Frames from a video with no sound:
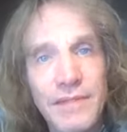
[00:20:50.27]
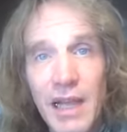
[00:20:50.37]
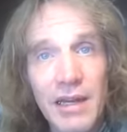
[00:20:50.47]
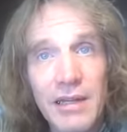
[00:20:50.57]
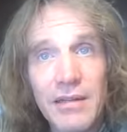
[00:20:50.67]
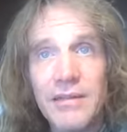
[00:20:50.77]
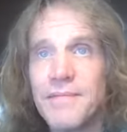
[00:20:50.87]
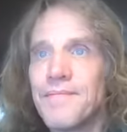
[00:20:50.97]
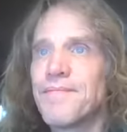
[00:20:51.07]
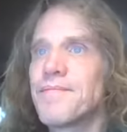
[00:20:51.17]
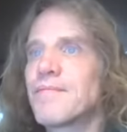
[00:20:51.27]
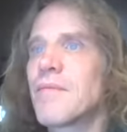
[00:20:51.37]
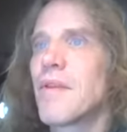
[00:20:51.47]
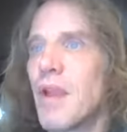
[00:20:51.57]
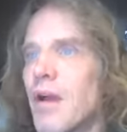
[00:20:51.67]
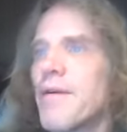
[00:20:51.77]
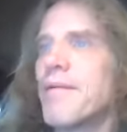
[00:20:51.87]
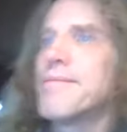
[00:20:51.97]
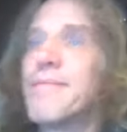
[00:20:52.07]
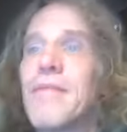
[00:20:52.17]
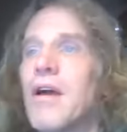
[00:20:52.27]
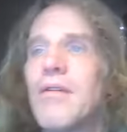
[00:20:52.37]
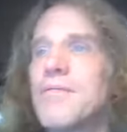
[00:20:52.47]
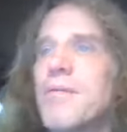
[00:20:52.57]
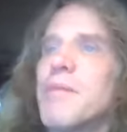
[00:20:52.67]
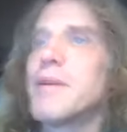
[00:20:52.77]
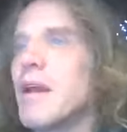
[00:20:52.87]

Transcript: Get it? Yeah. No, probably